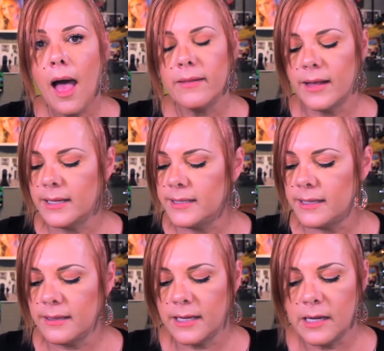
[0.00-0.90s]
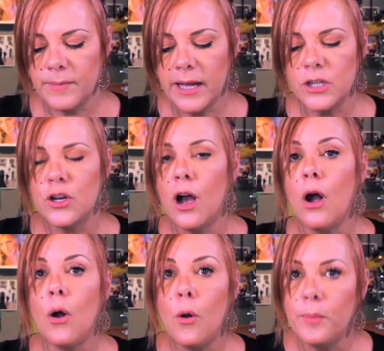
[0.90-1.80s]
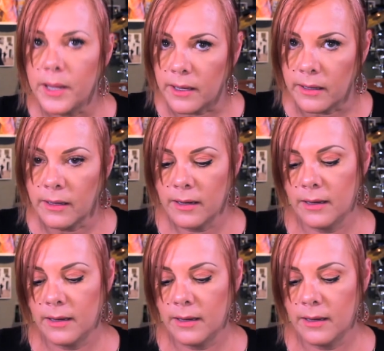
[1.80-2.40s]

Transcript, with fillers: That's it, keep that jaw open.